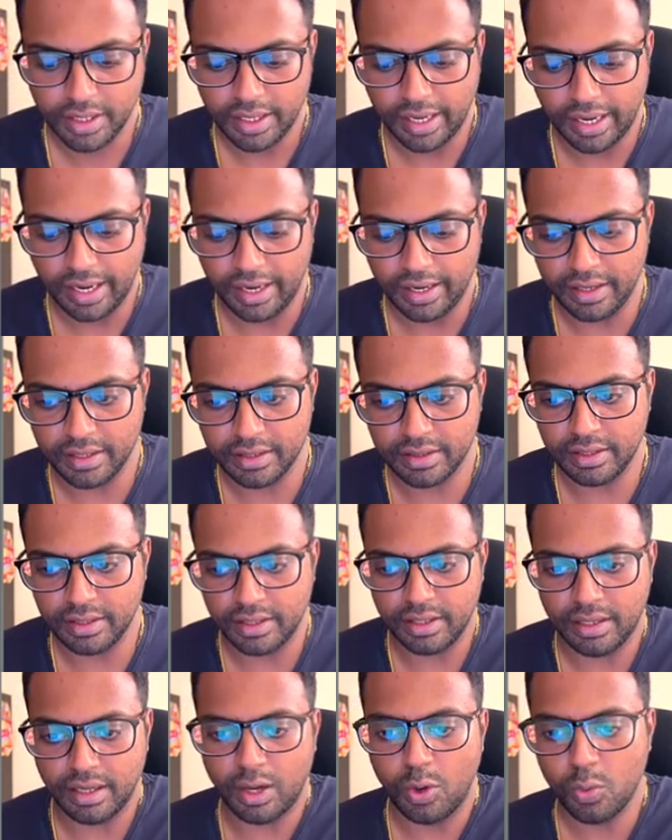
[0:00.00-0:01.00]
and
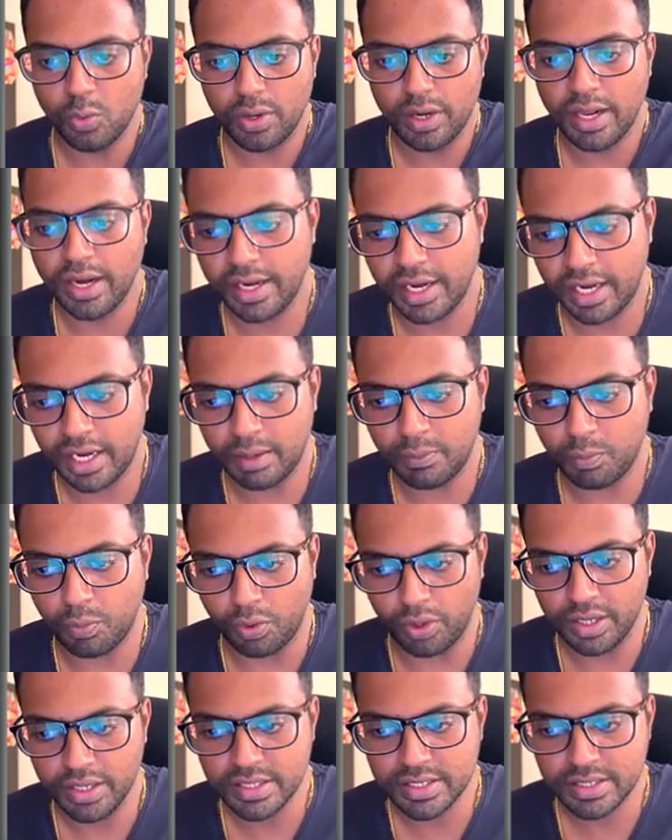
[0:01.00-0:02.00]
the outlier data
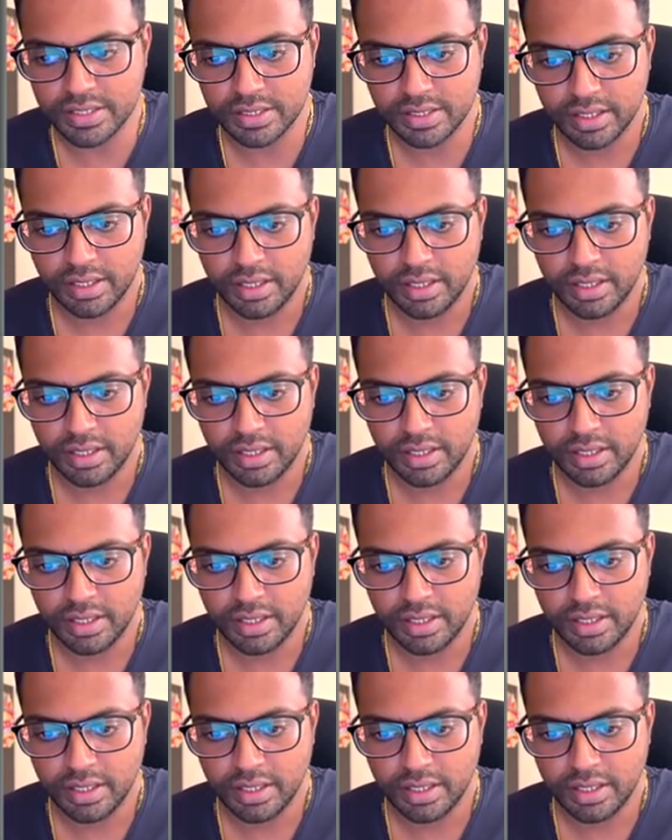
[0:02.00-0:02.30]
points